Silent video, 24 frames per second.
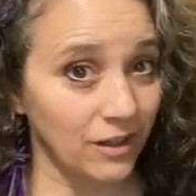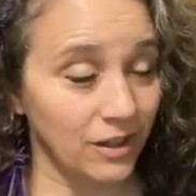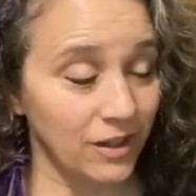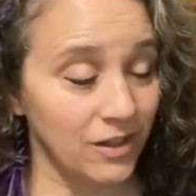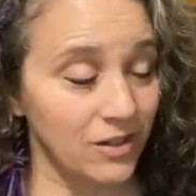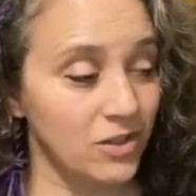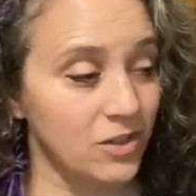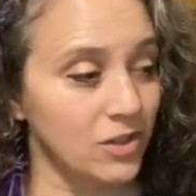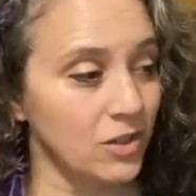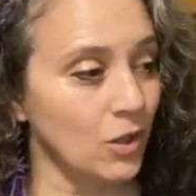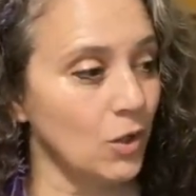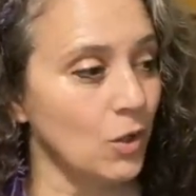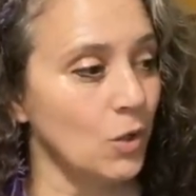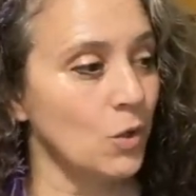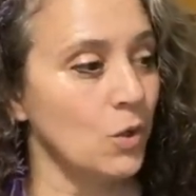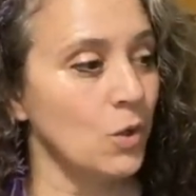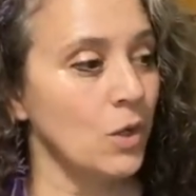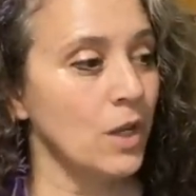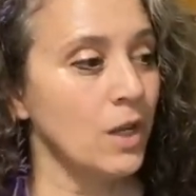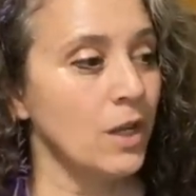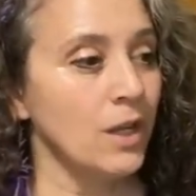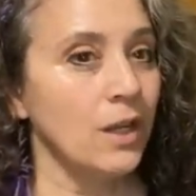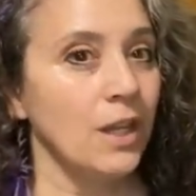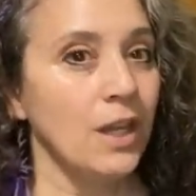So
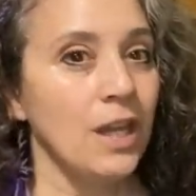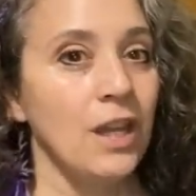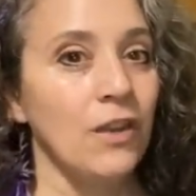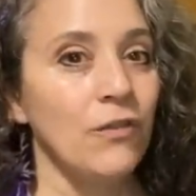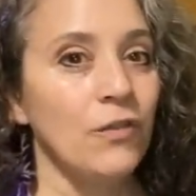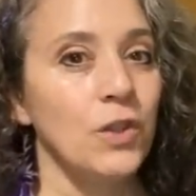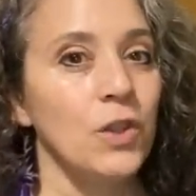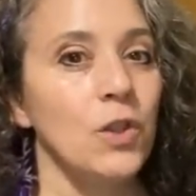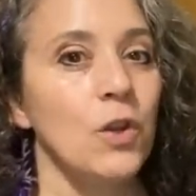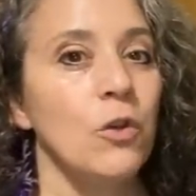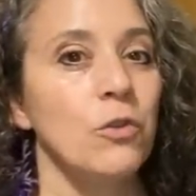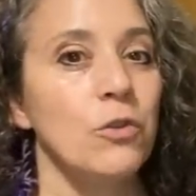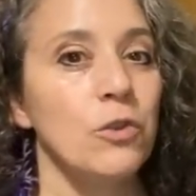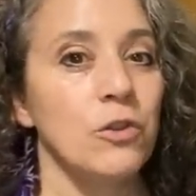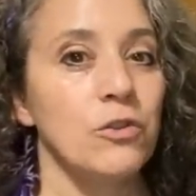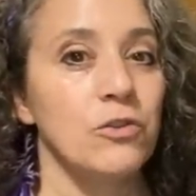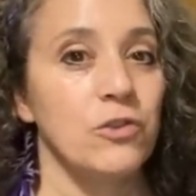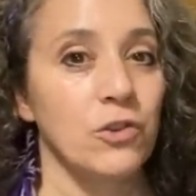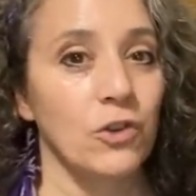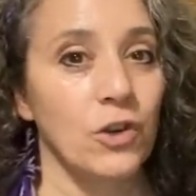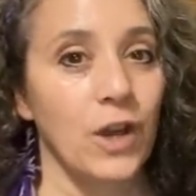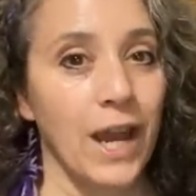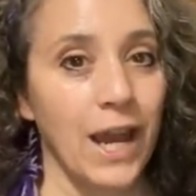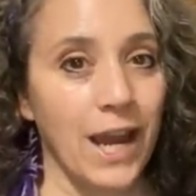even though those
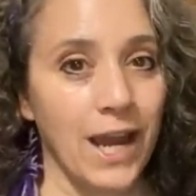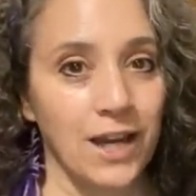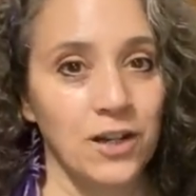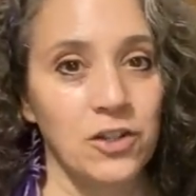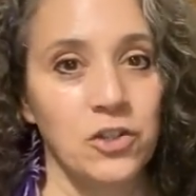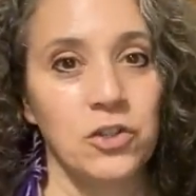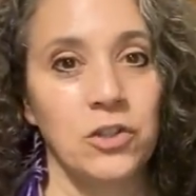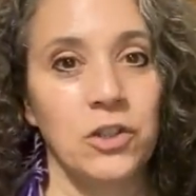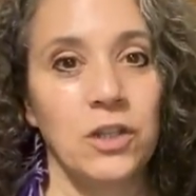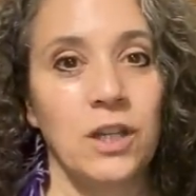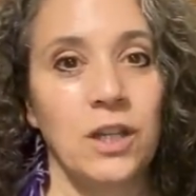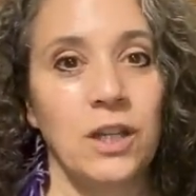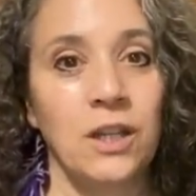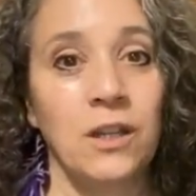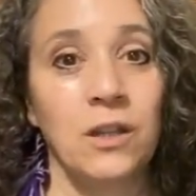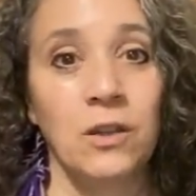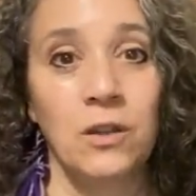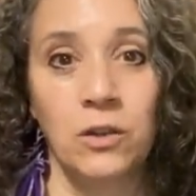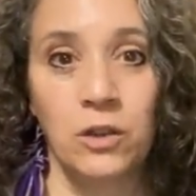are actually